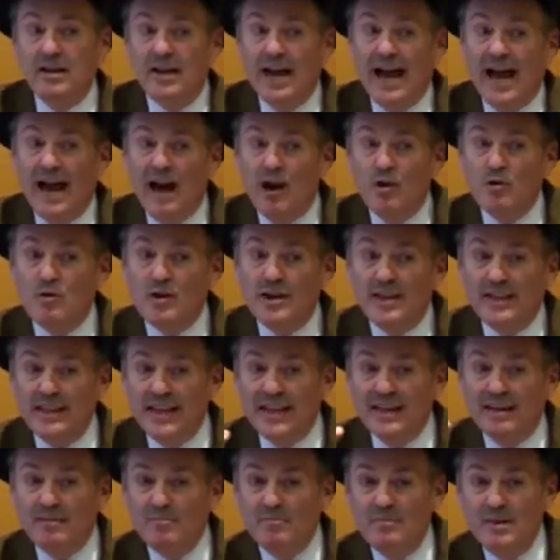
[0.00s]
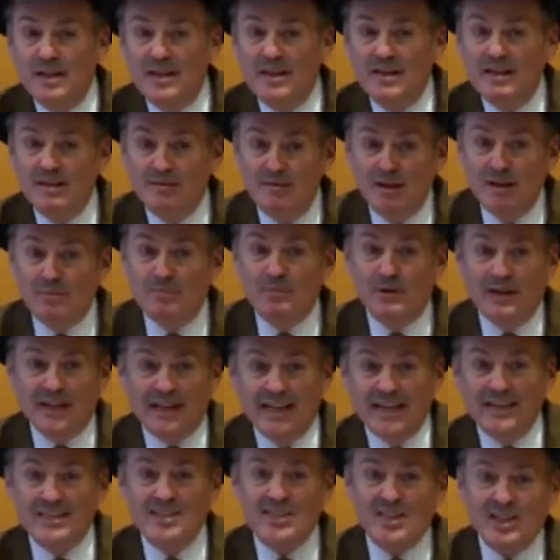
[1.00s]
how can they
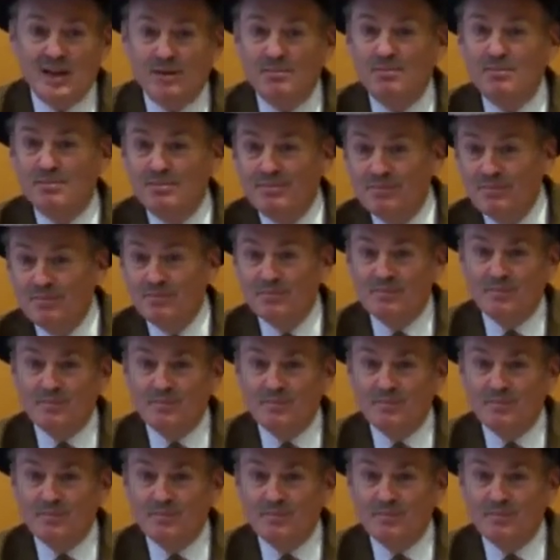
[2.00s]
manipulate some